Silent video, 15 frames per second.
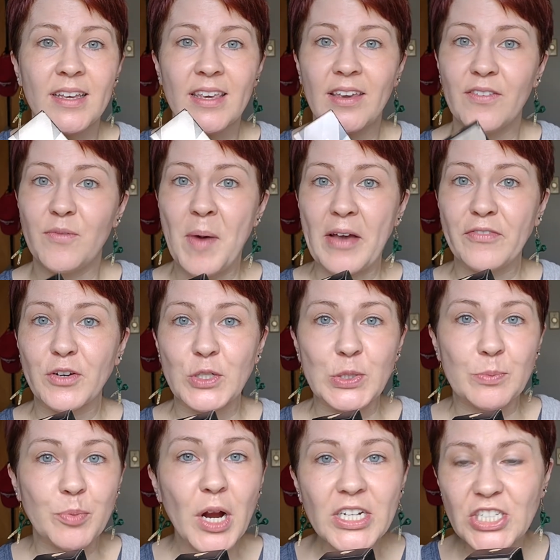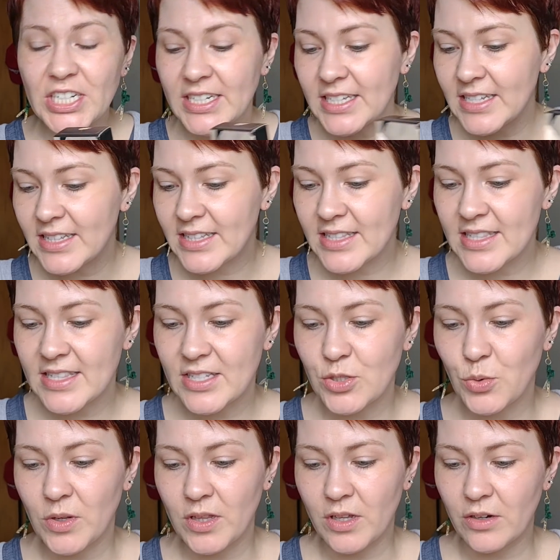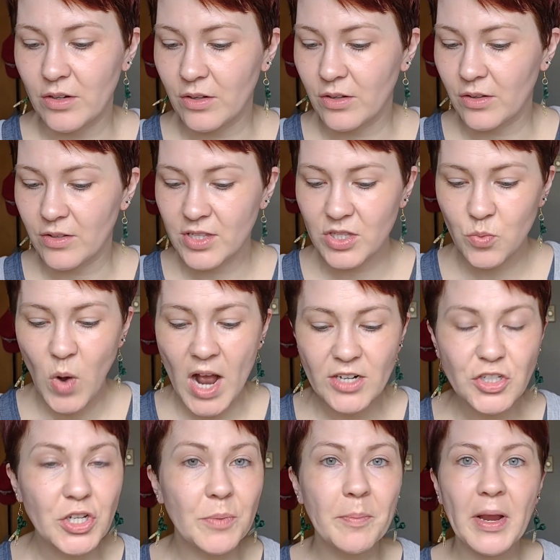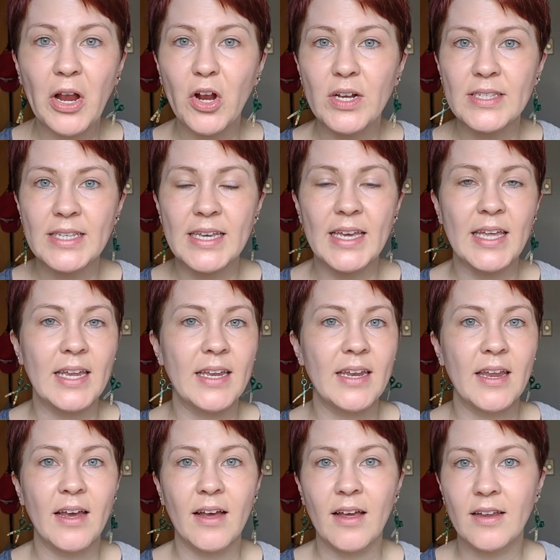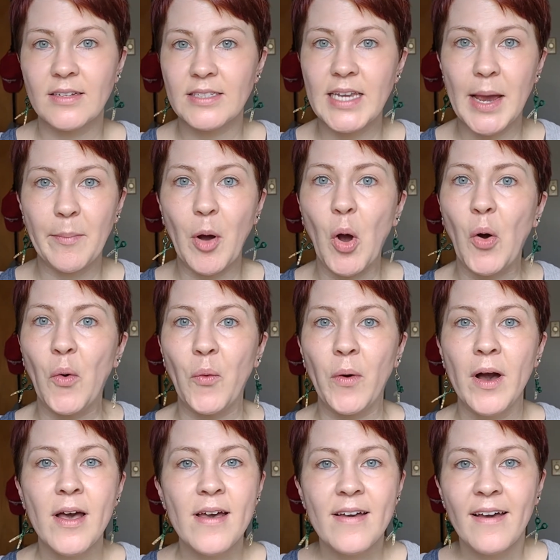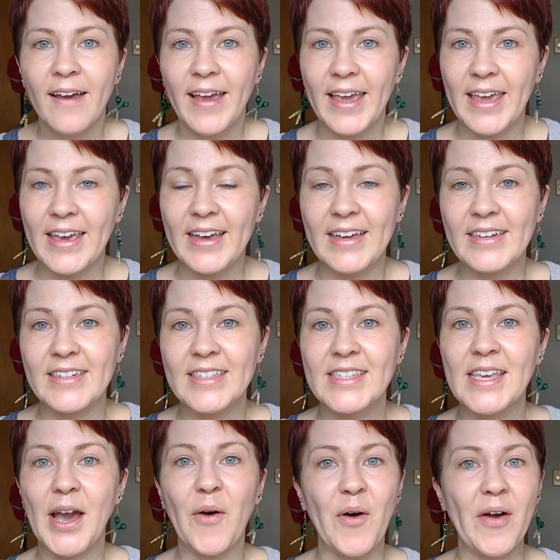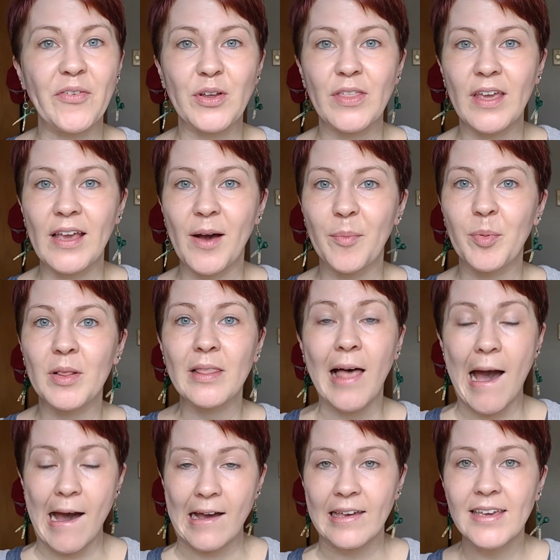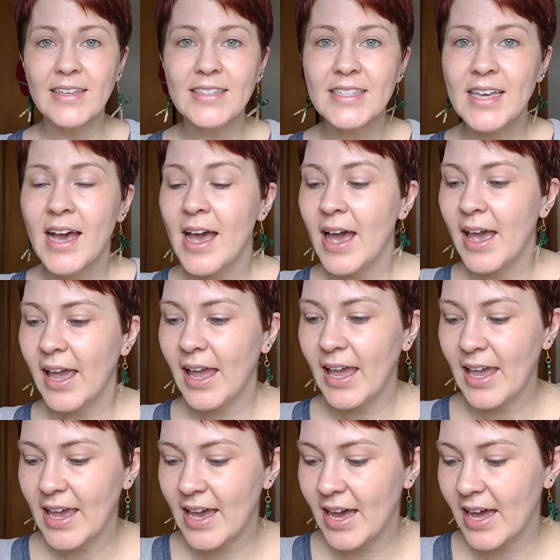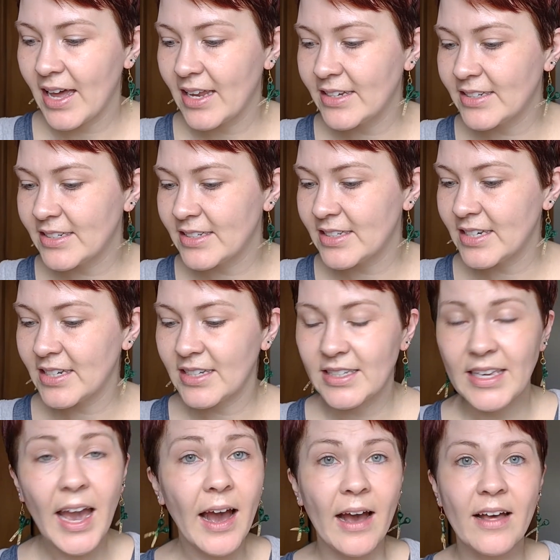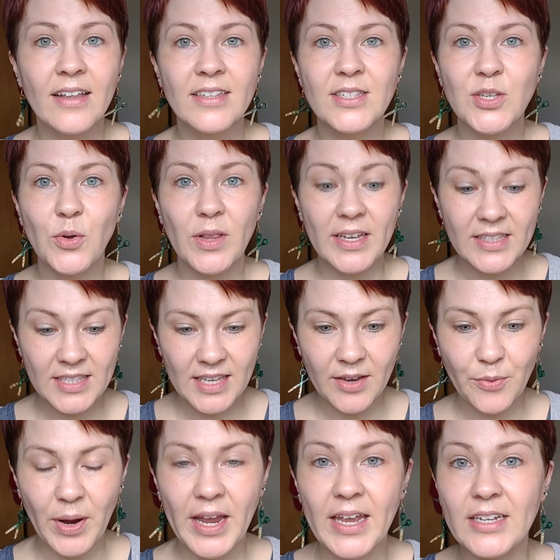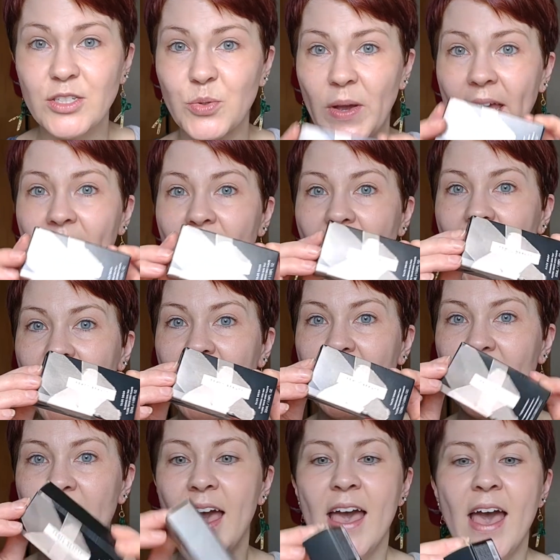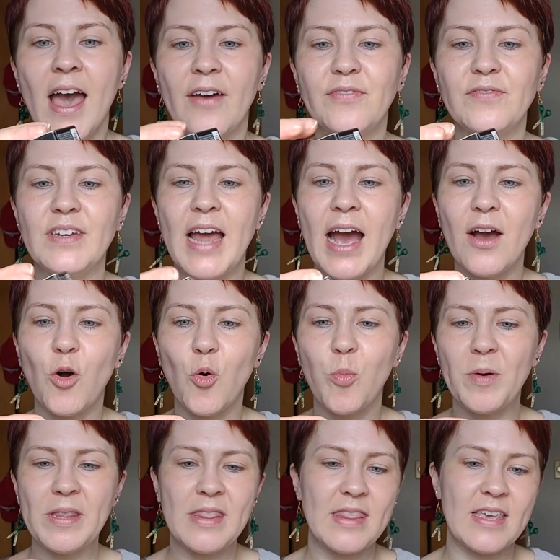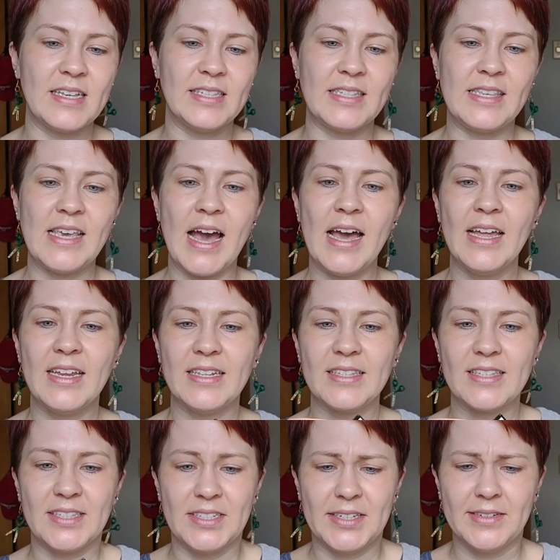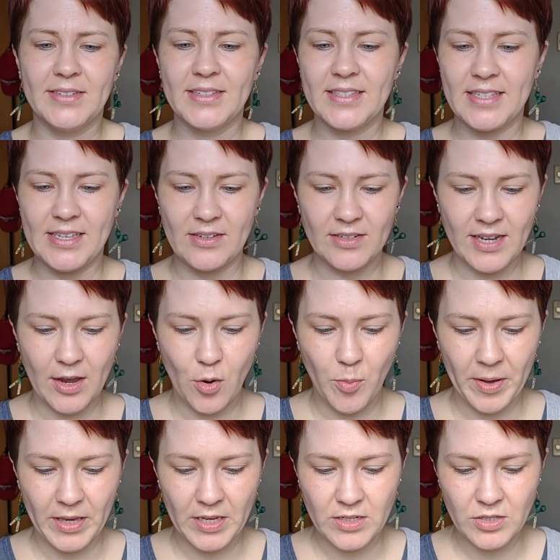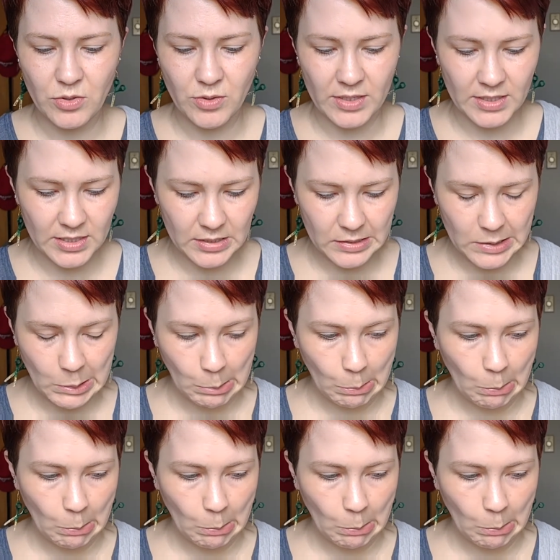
give my first impressions, do a little swatch comparison, demo, and see how everything applies. And yeah, so let's get right into it. I have not opened this yet. It's still sealed. I hope I can do this